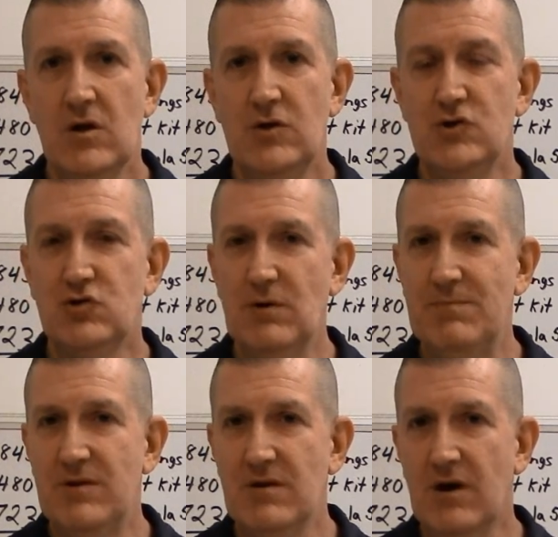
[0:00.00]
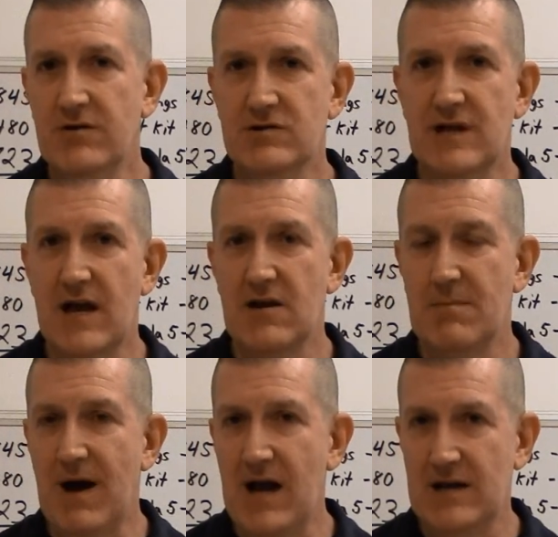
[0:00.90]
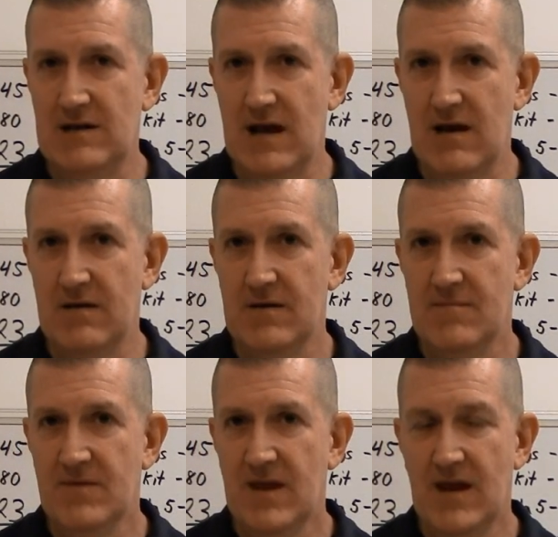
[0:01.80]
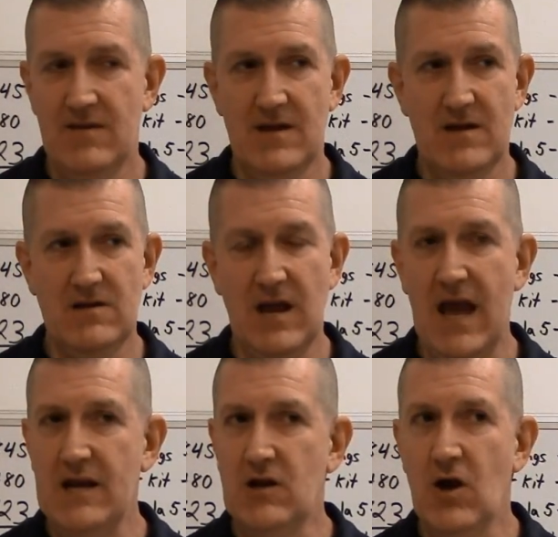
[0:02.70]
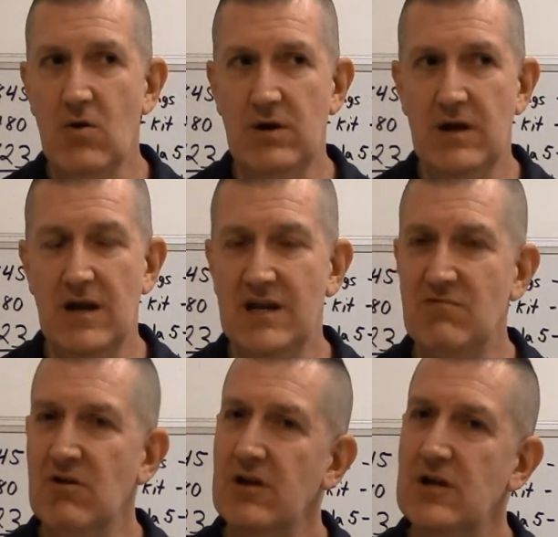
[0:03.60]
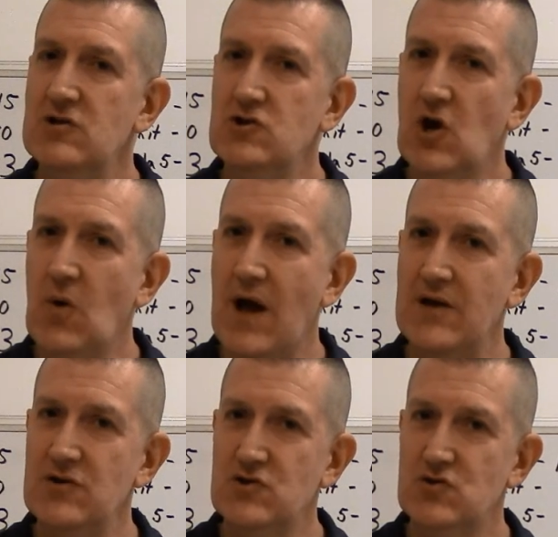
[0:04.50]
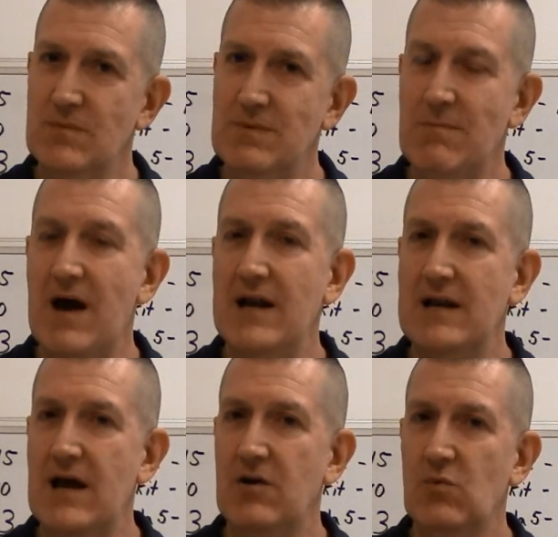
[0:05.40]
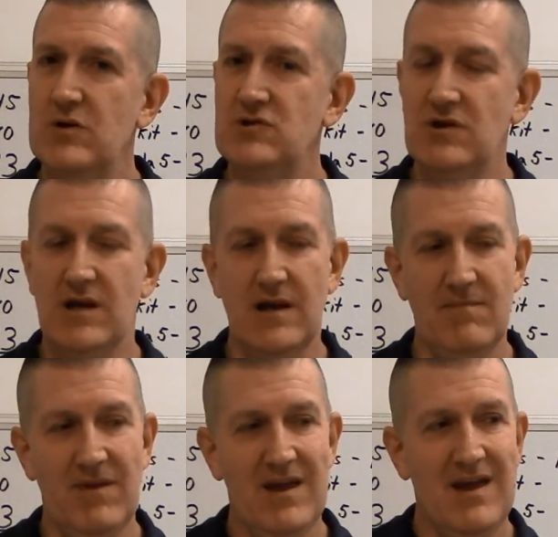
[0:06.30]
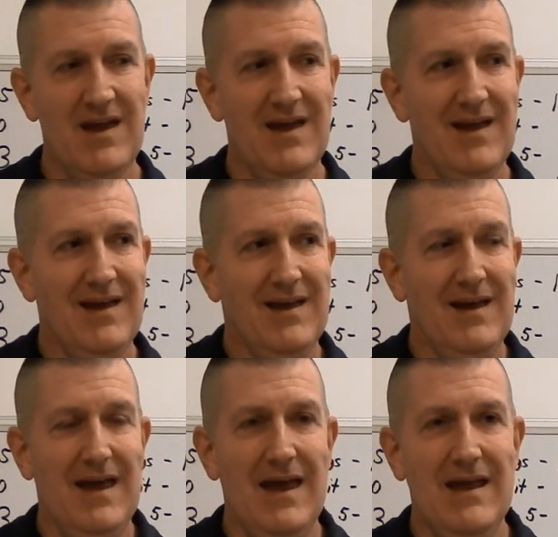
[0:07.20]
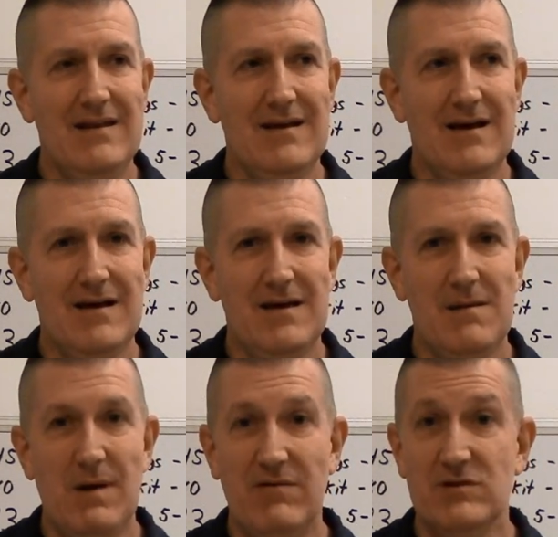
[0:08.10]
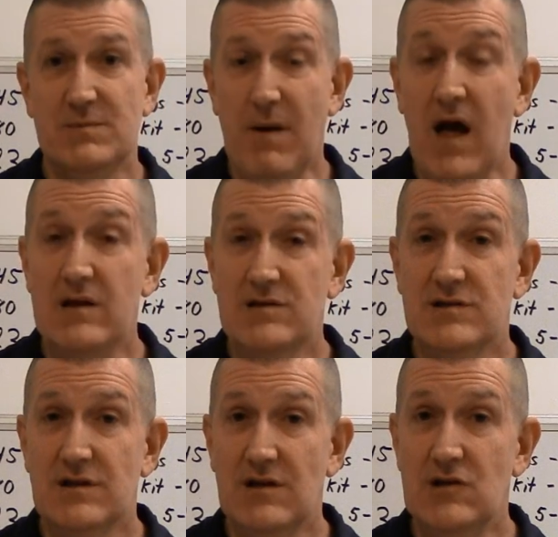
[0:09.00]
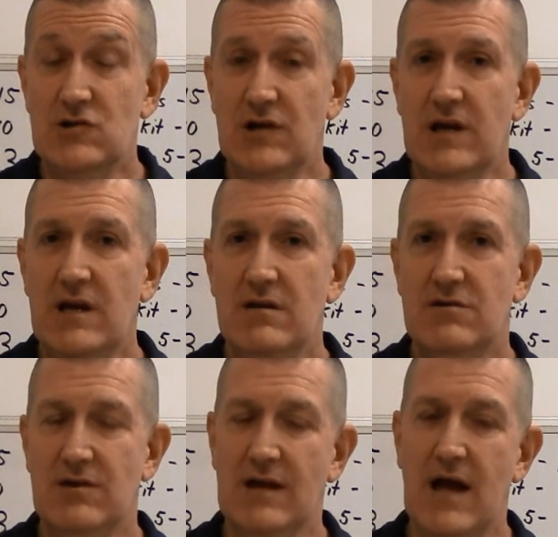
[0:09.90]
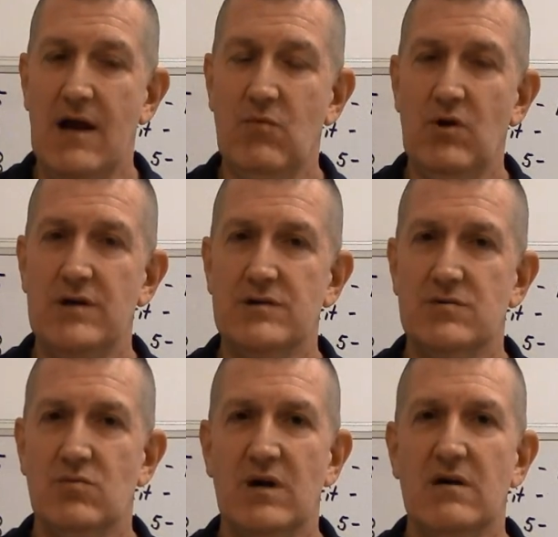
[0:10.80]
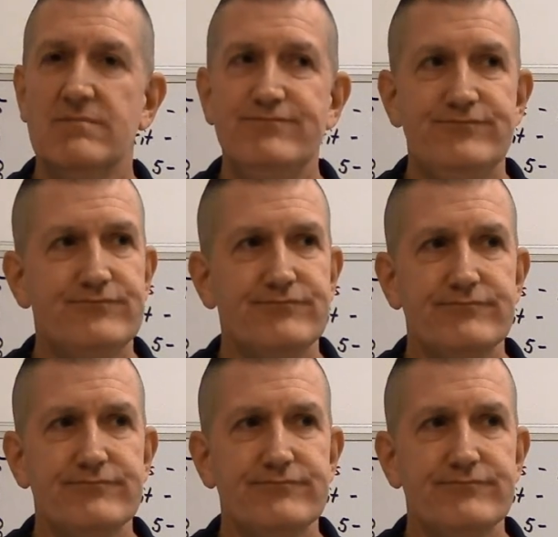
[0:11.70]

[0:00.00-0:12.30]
you stripped the underside of the body down and then you had it coated and you really didn't show how you stripped the body down or what you did. And, uh, and my response initially to the guy was, well,